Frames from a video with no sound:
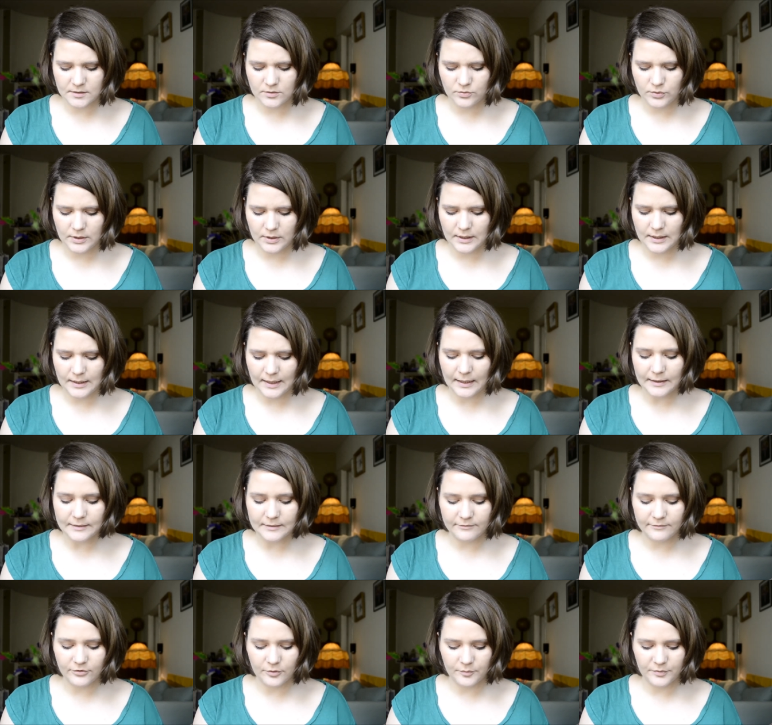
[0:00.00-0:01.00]
really liked
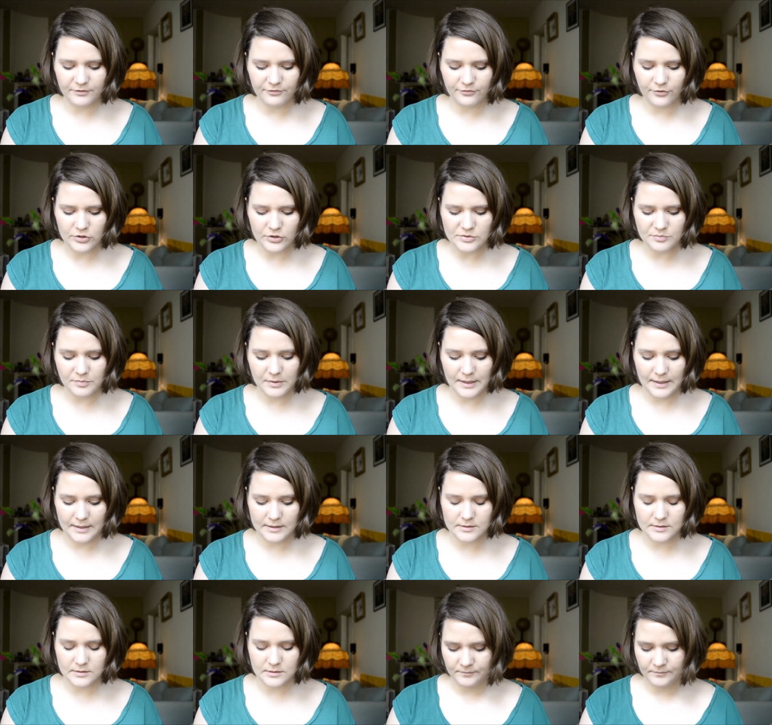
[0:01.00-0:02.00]
them from the first
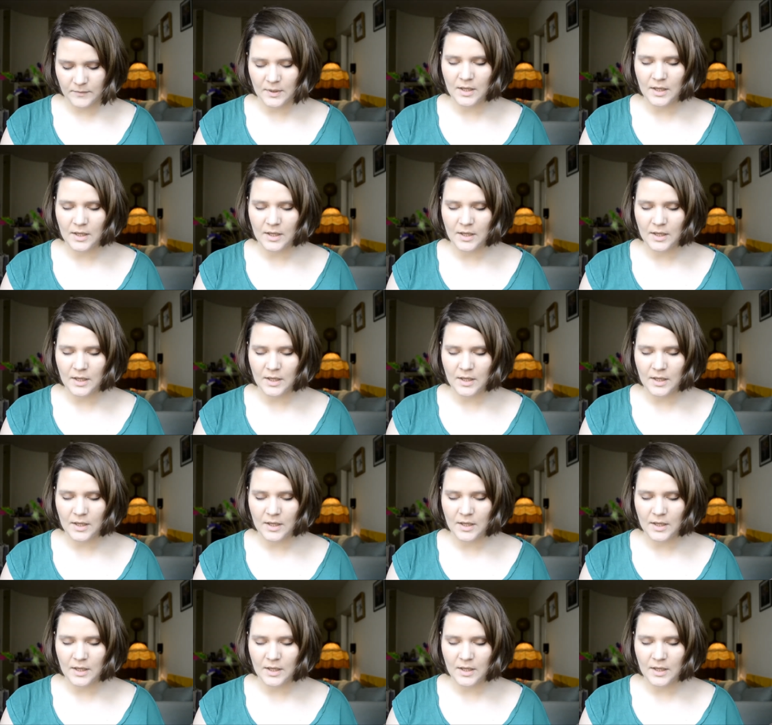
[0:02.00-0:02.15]
place.